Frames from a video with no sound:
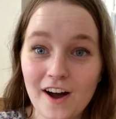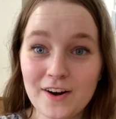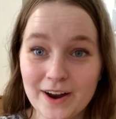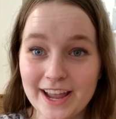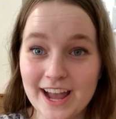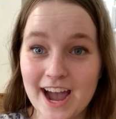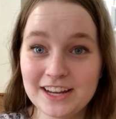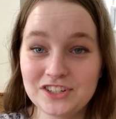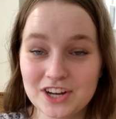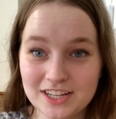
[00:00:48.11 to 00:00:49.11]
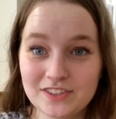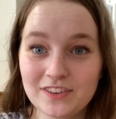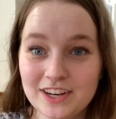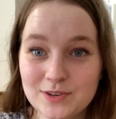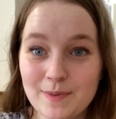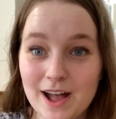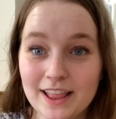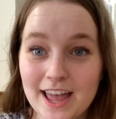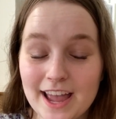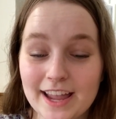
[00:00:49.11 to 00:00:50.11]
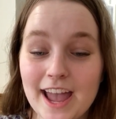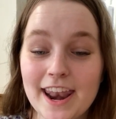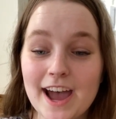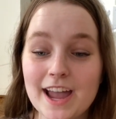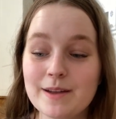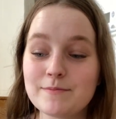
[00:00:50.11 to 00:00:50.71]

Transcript: All right, I just finished ballet and I